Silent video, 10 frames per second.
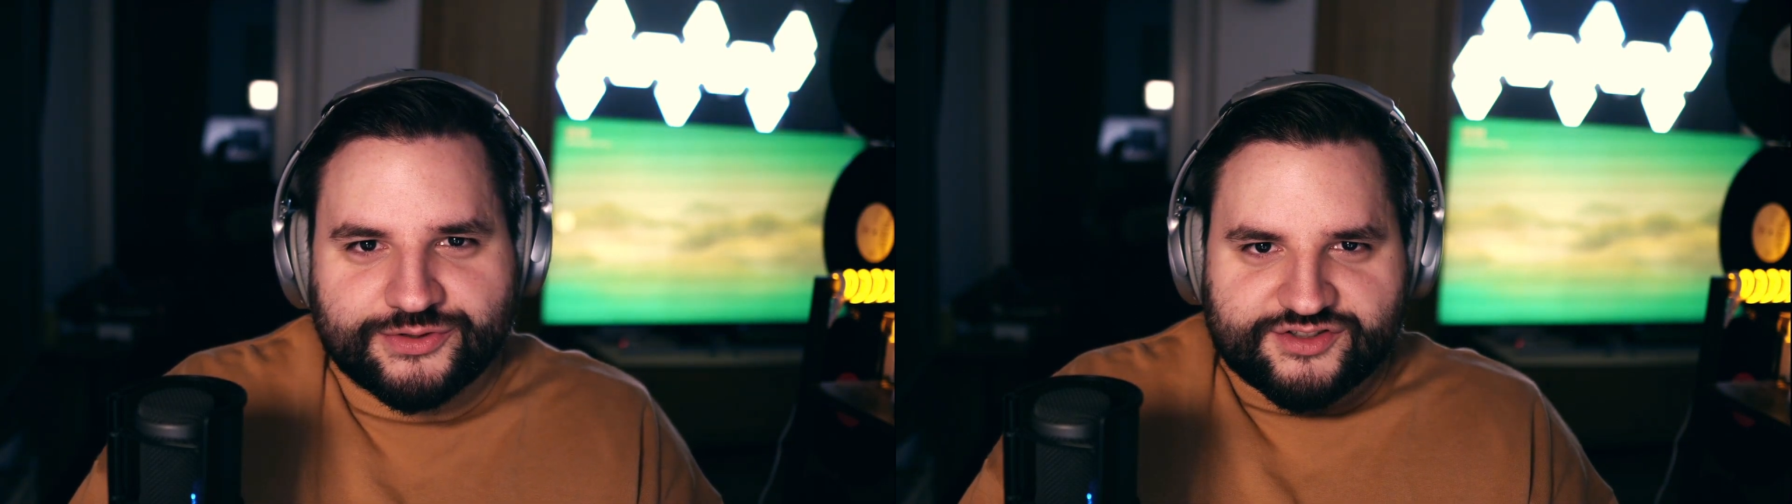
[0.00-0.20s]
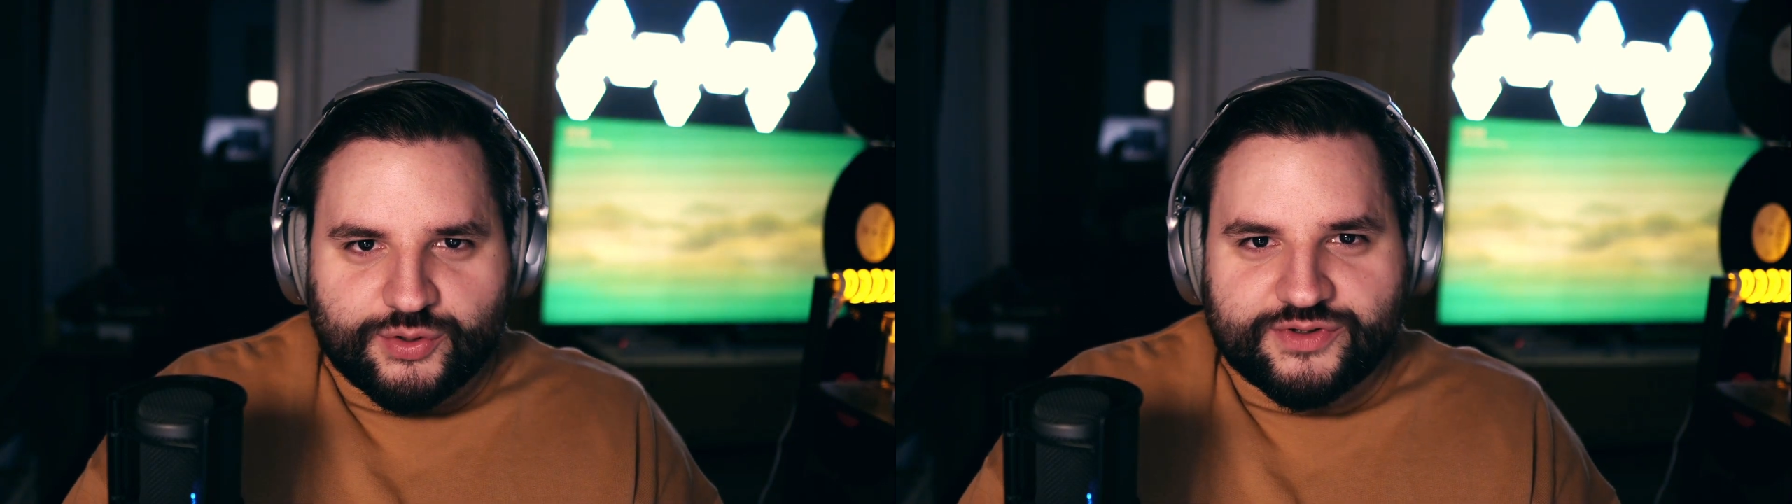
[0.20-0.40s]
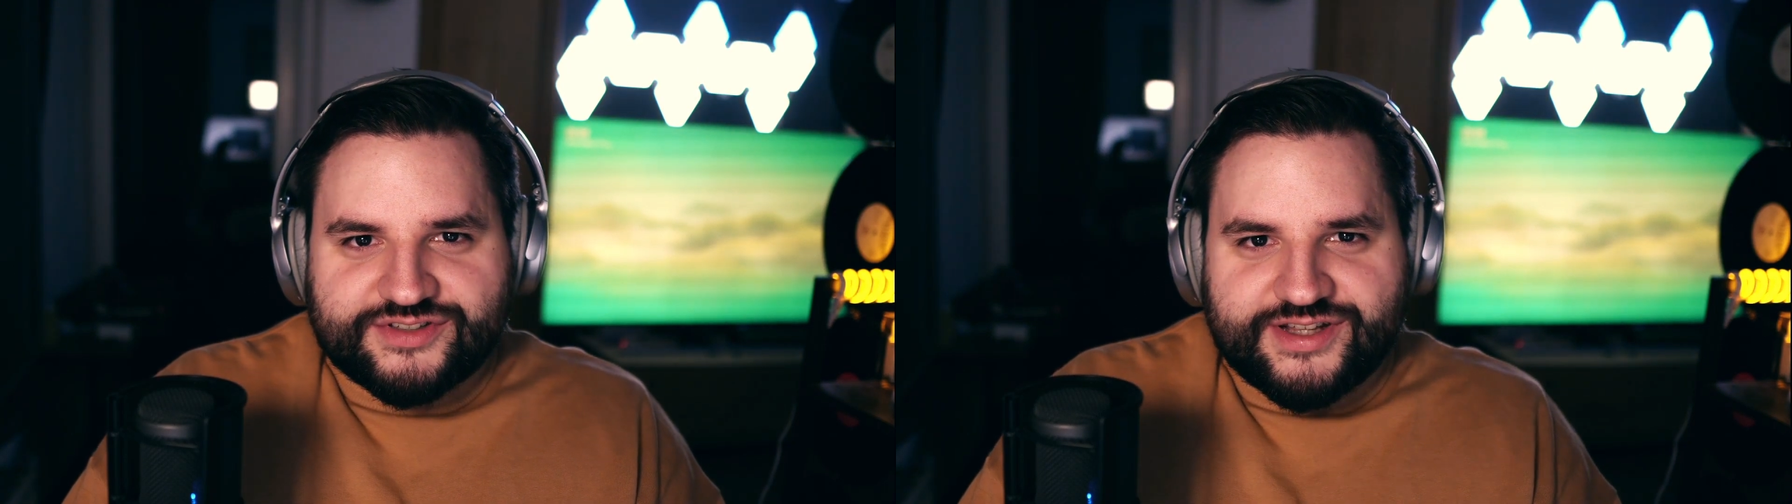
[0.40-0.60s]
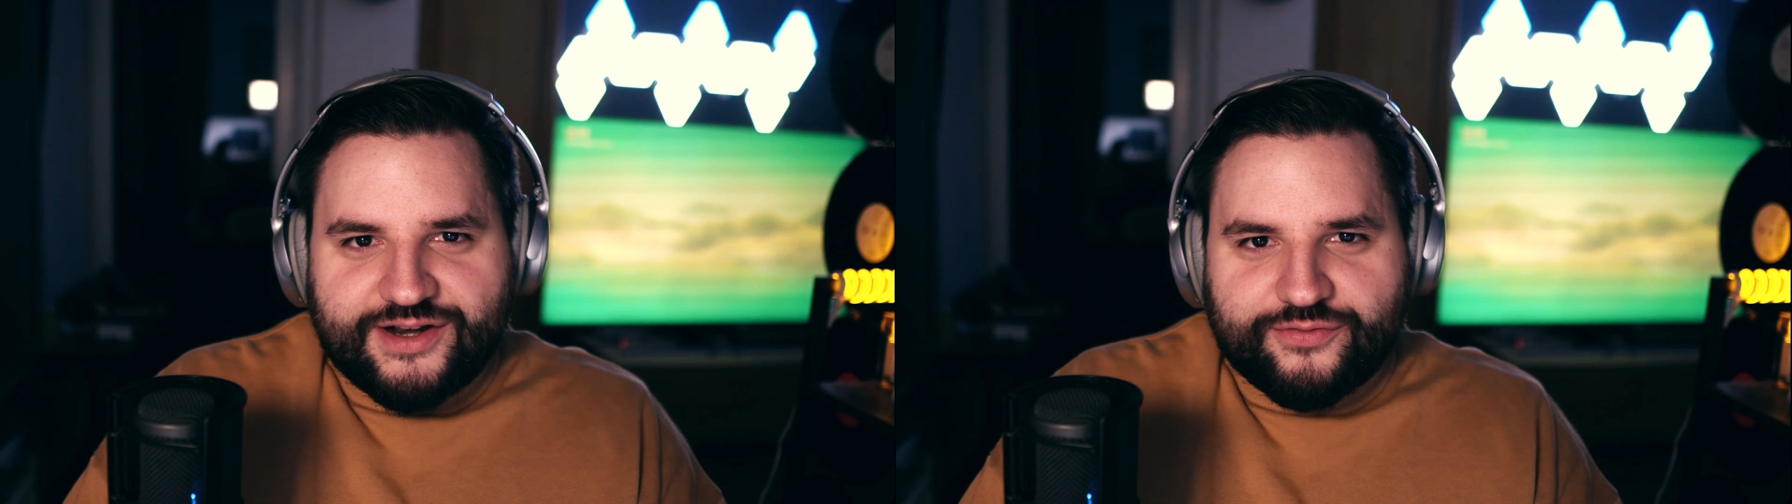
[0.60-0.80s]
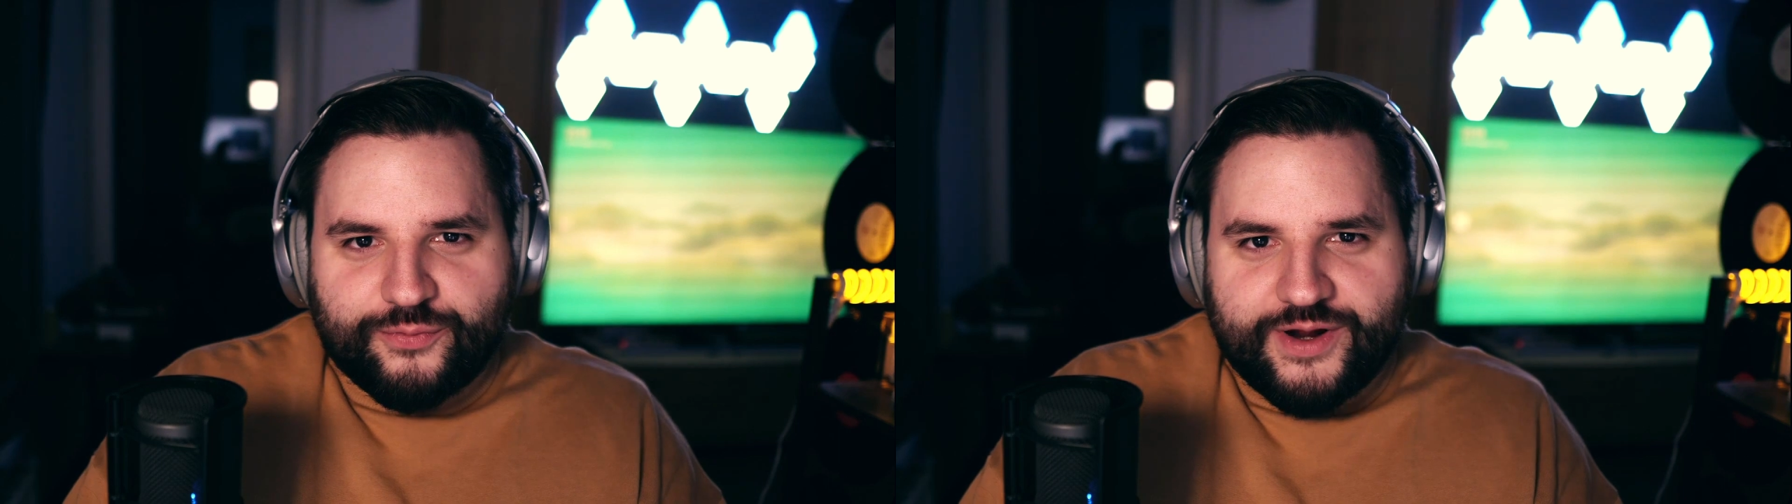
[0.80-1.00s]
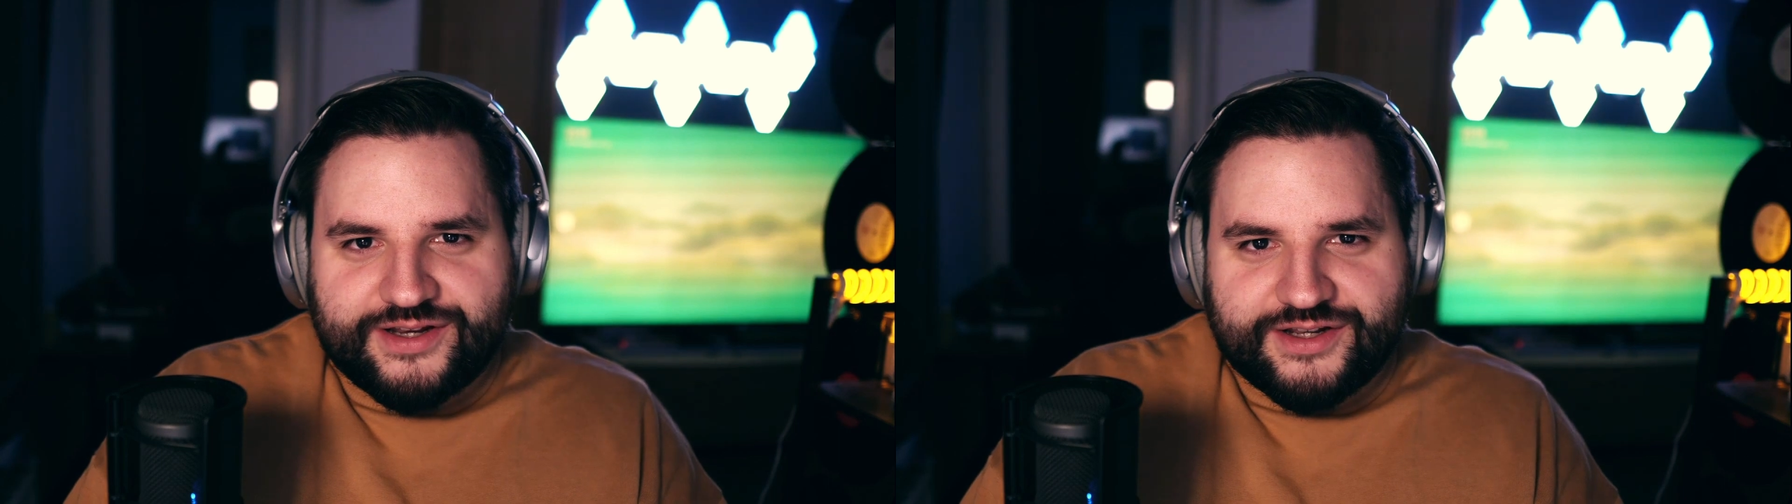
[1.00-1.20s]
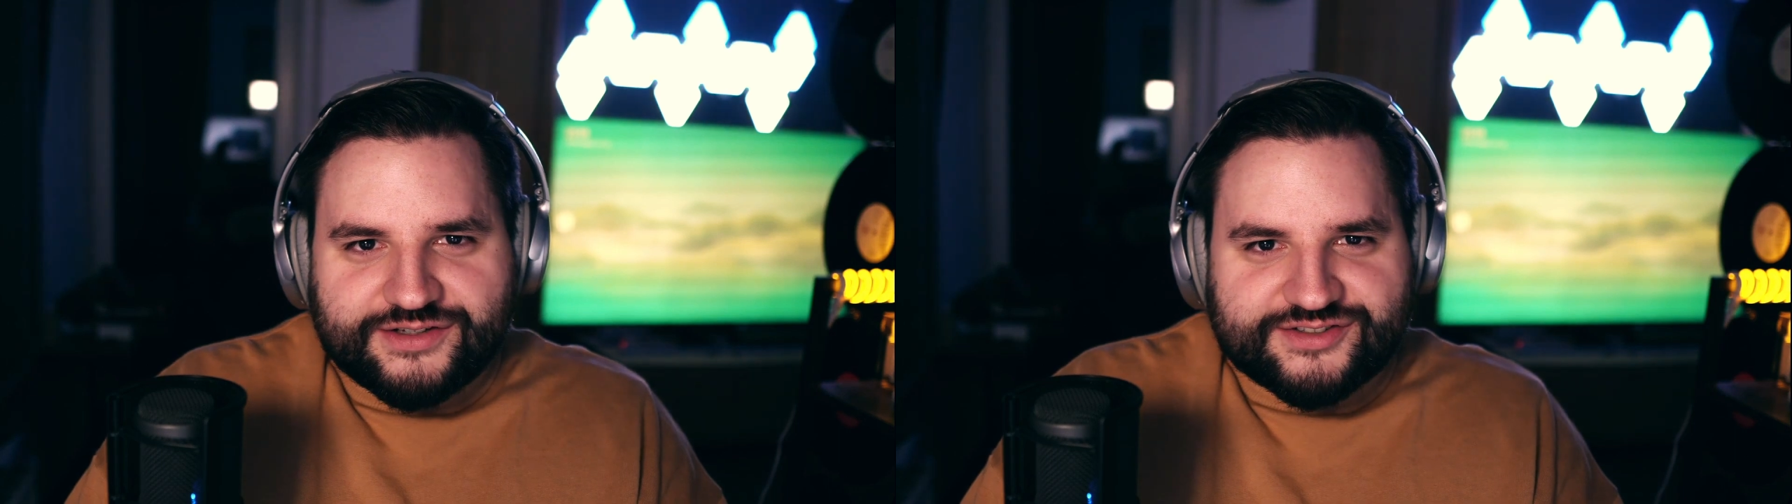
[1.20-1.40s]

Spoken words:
So instead of waiting